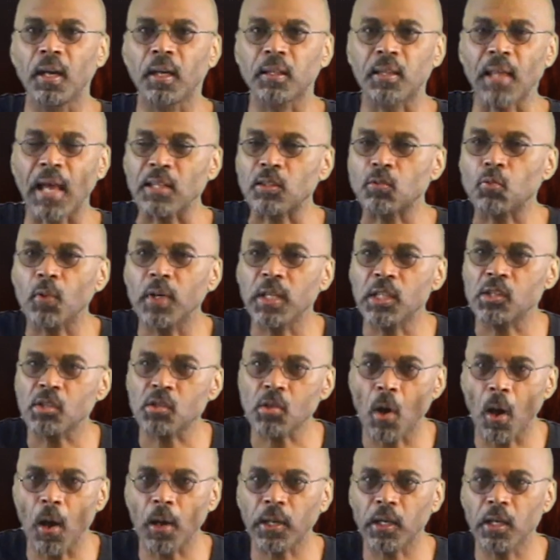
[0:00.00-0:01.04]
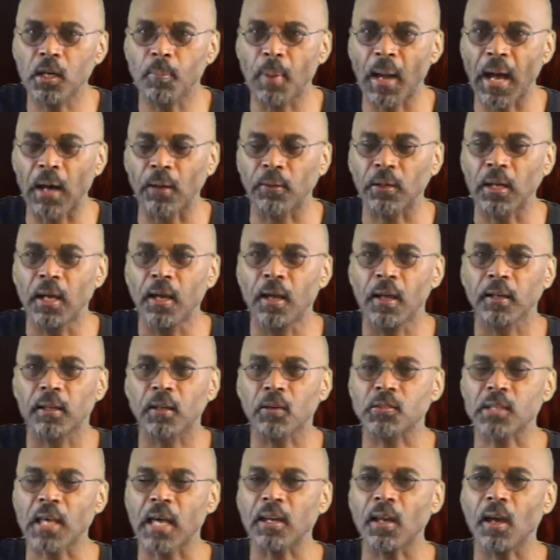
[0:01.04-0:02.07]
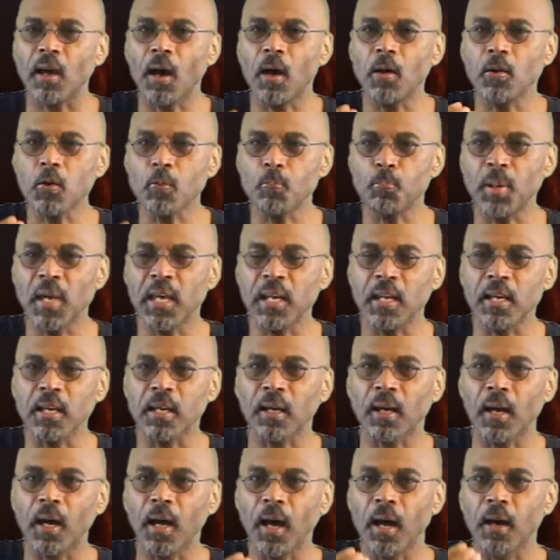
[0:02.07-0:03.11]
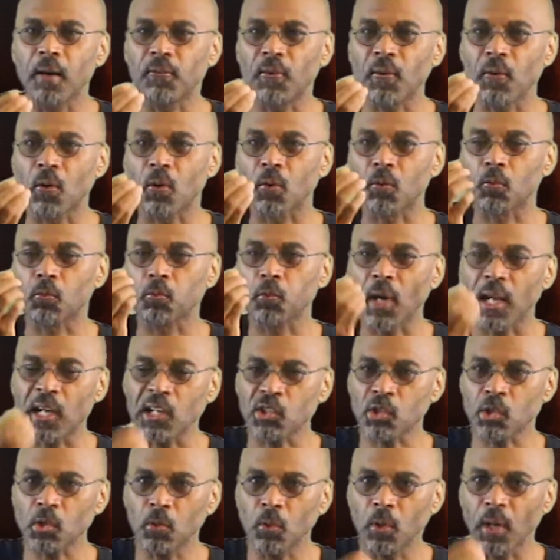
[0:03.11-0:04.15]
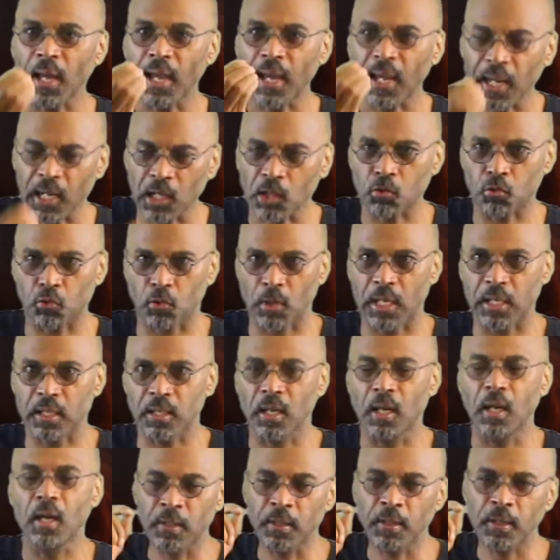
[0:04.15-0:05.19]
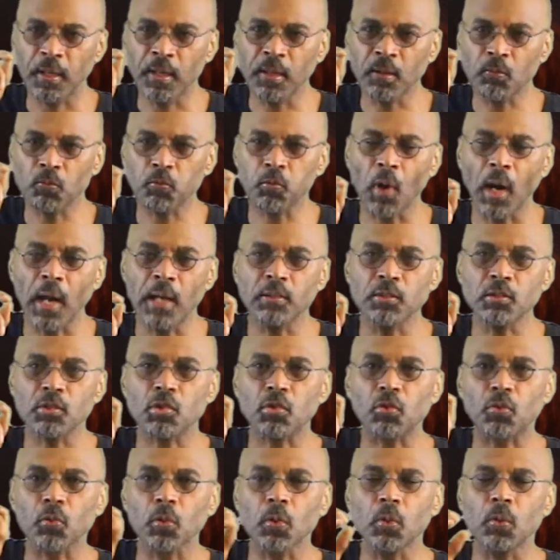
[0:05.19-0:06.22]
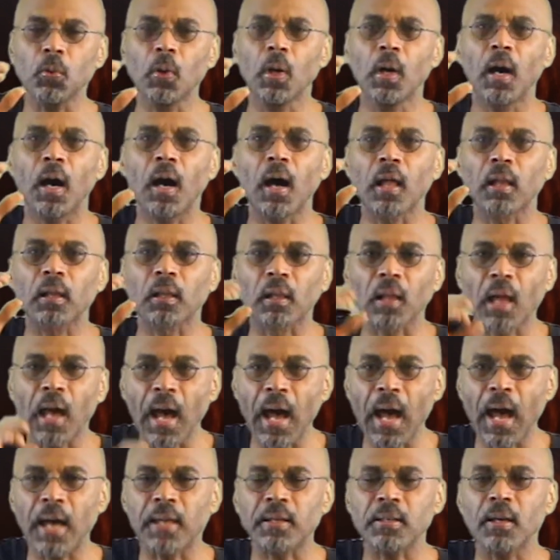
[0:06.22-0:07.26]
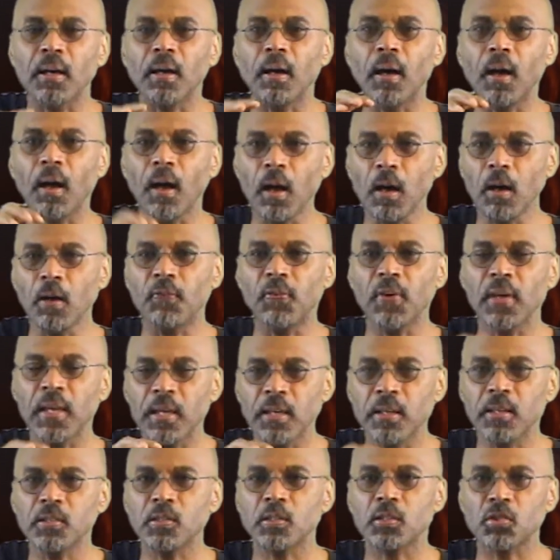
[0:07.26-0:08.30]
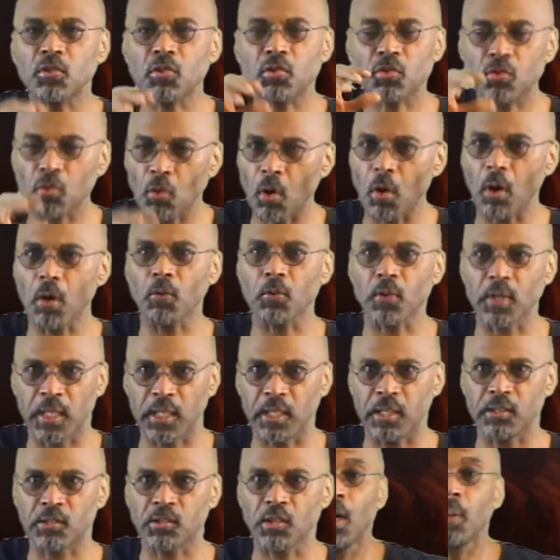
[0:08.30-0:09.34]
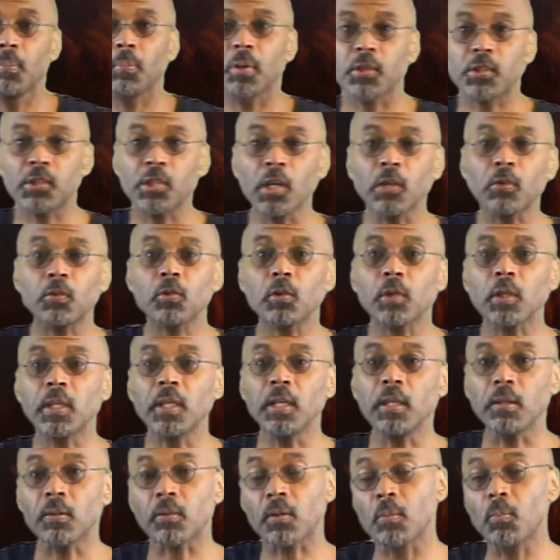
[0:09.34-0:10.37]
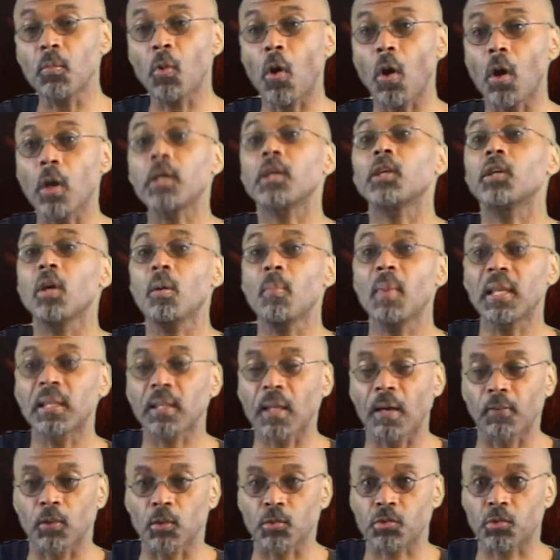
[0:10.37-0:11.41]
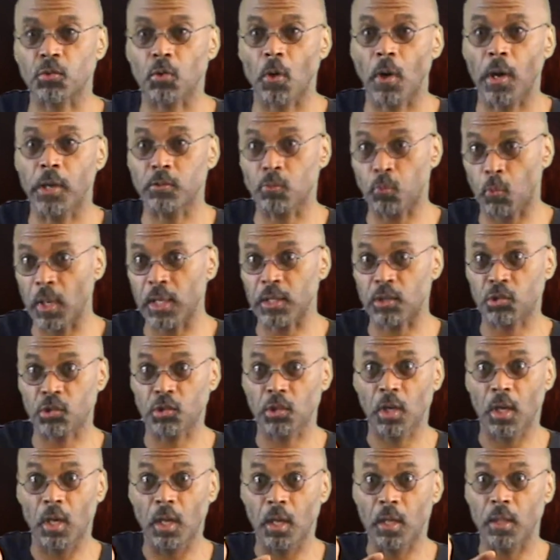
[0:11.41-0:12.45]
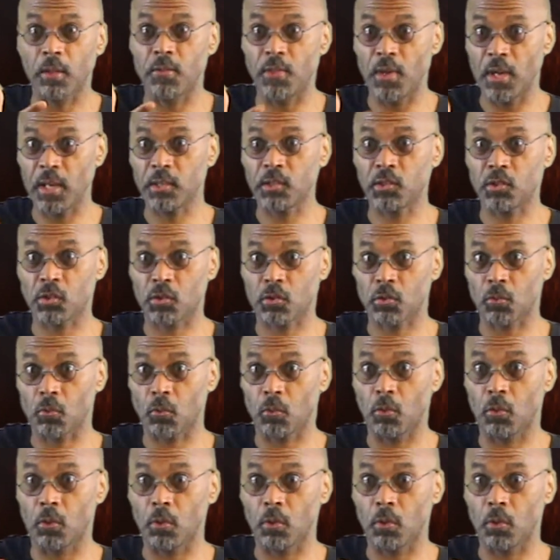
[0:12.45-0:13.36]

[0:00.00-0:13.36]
that's what he's talking about. There's that underpinning of racial hatred. It runs through a lot of his stories, particularly the more human level stories, which this